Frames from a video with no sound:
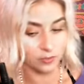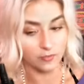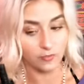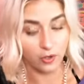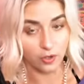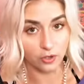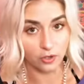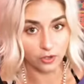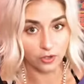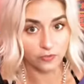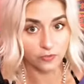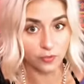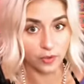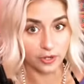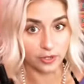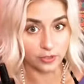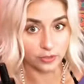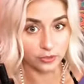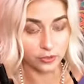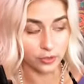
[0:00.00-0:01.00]
We've all heard of
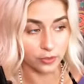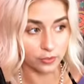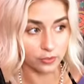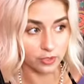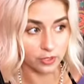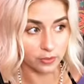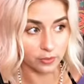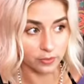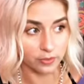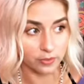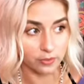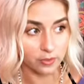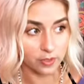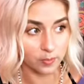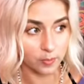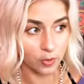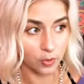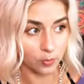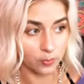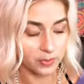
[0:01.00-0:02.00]
regular coconut oil,
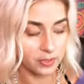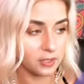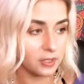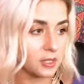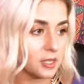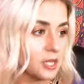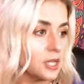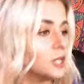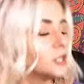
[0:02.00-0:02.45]
I'm hoping.